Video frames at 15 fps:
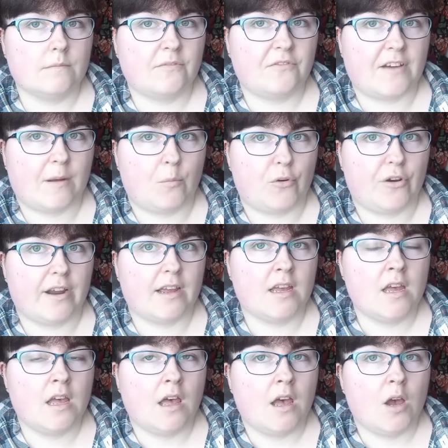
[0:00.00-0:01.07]
fabric,
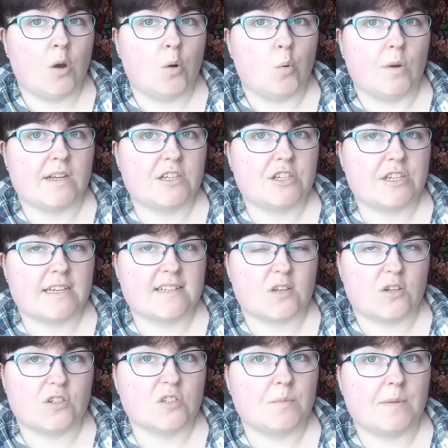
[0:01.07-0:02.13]
which is
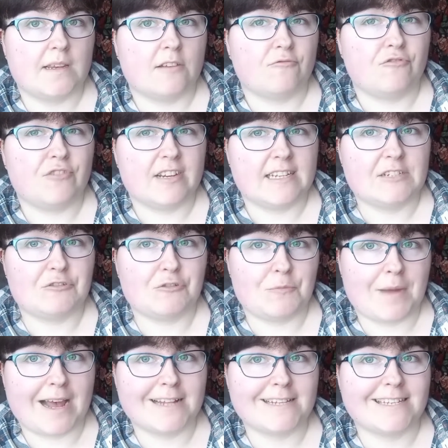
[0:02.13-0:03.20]
going to be a really
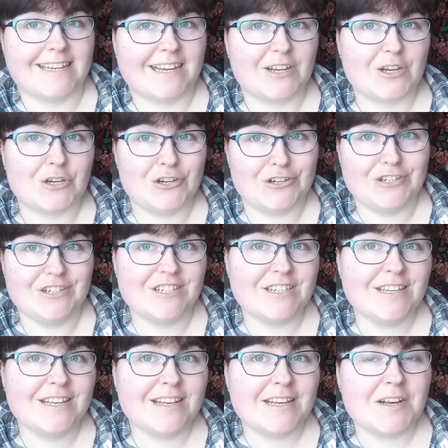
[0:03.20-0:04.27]
dramatic hood.
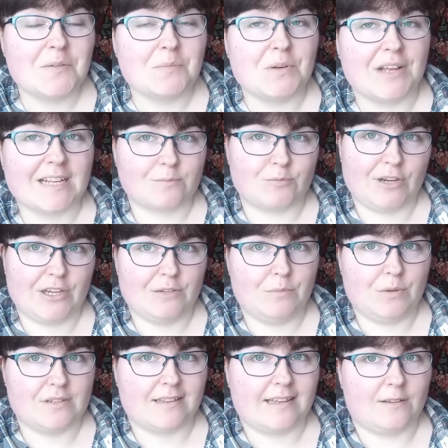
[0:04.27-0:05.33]
But that's pretty good
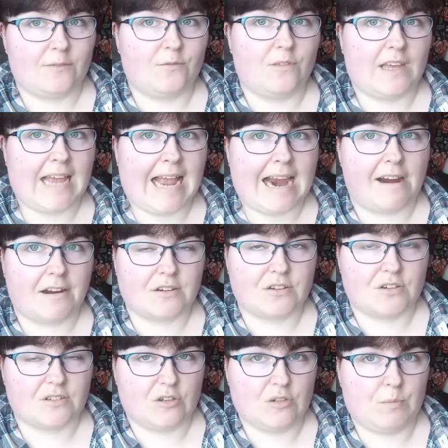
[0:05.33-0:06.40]
because I think the character
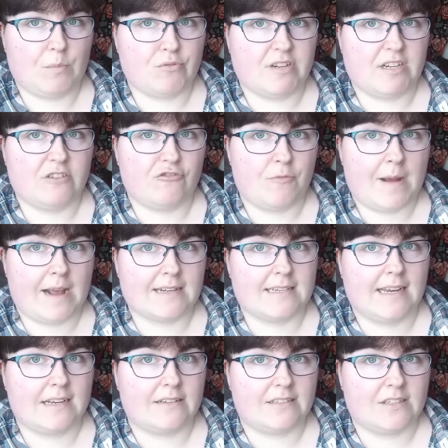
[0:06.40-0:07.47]
is going to be pretty
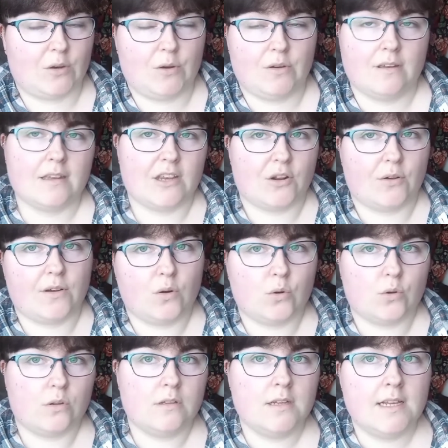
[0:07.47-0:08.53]
dramatic, so it
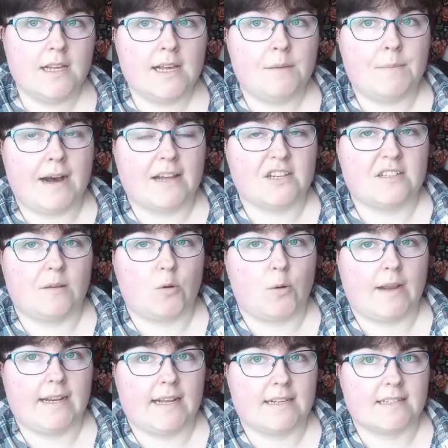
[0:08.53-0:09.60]
all matches up
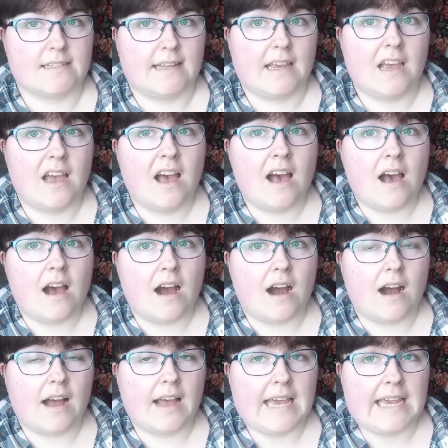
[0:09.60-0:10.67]
quite nicely.
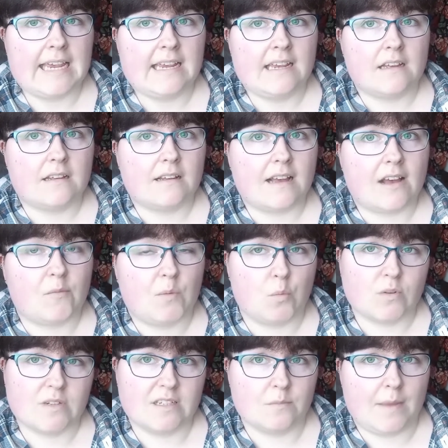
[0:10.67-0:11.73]
I have been
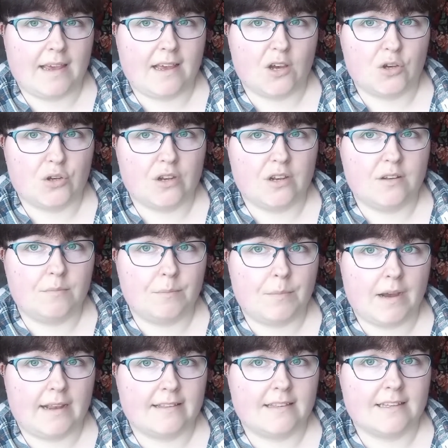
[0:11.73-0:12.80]
wanting to make a hood
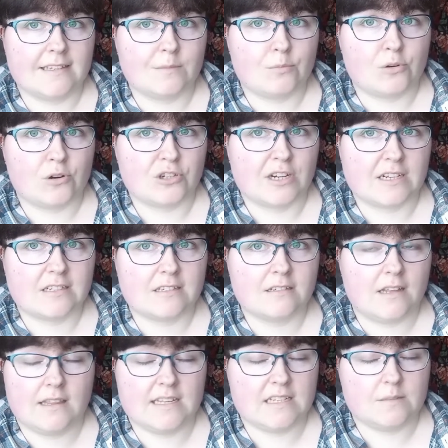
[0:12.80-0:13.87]
by this
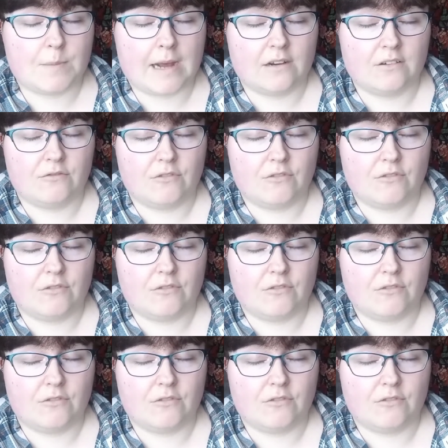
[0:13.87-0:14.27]
pattern